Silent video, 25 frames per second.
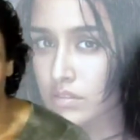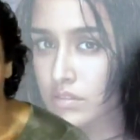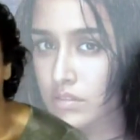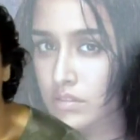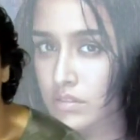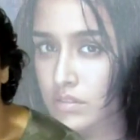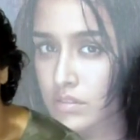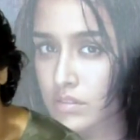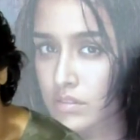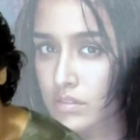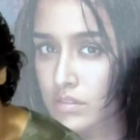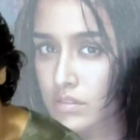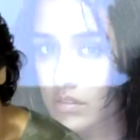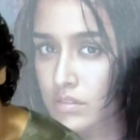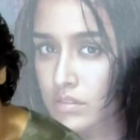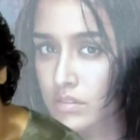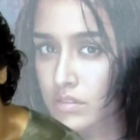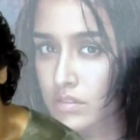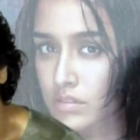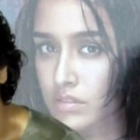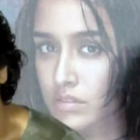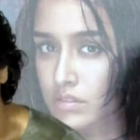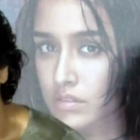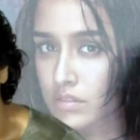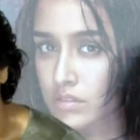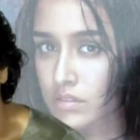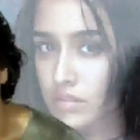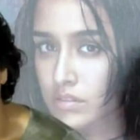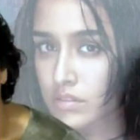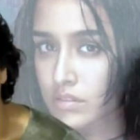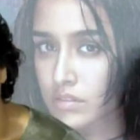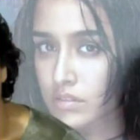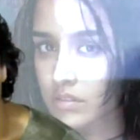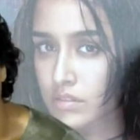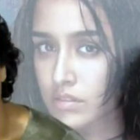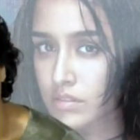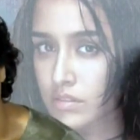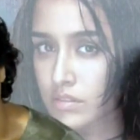
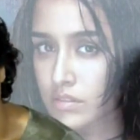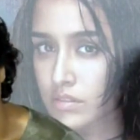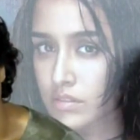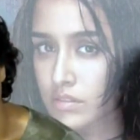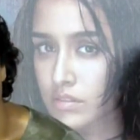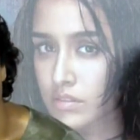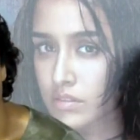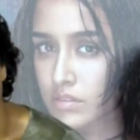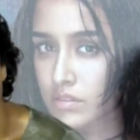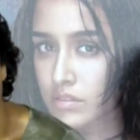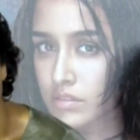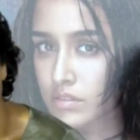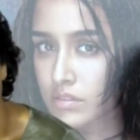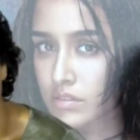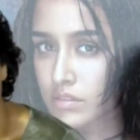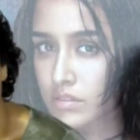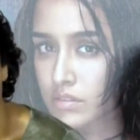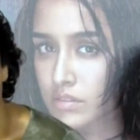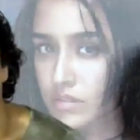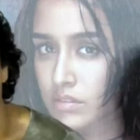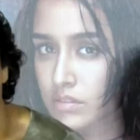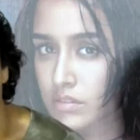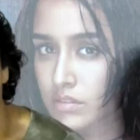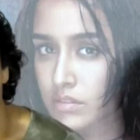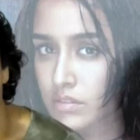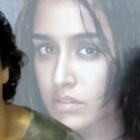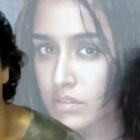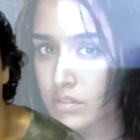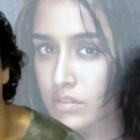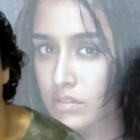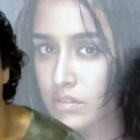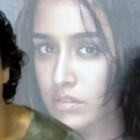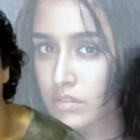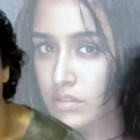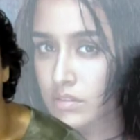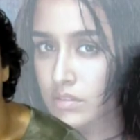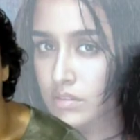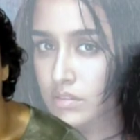
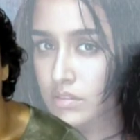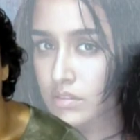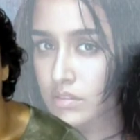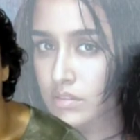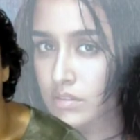(silent)